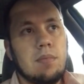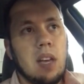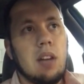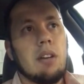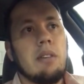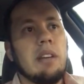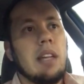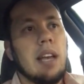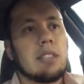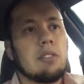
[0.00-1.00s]
I don't know,
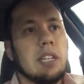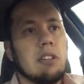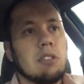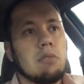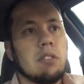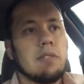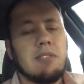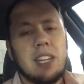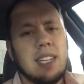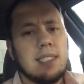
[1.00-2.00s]
extra year towards
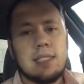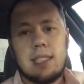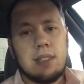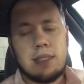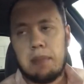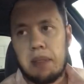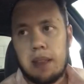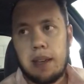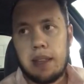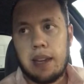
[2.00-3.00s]
free agency or something
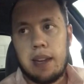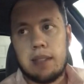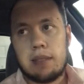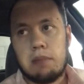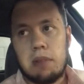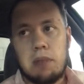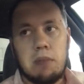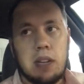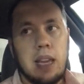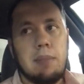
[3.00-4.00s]
like that is
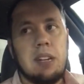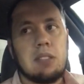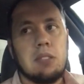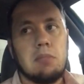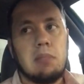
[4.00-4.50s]
what it came out to.